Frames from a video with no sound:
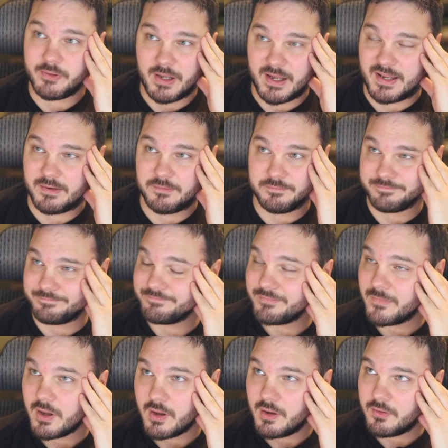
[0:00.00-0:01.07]
It can,
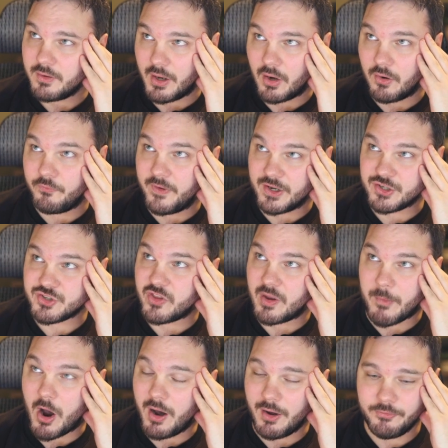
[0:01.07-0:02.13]
finish them
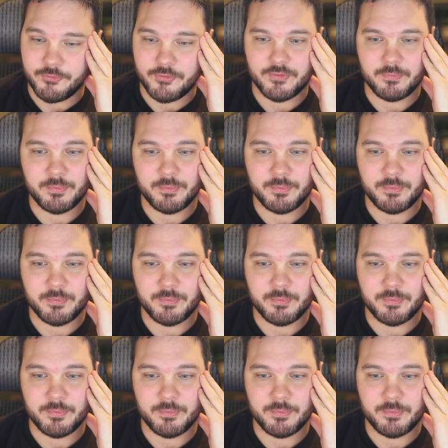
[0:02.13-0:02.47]
off,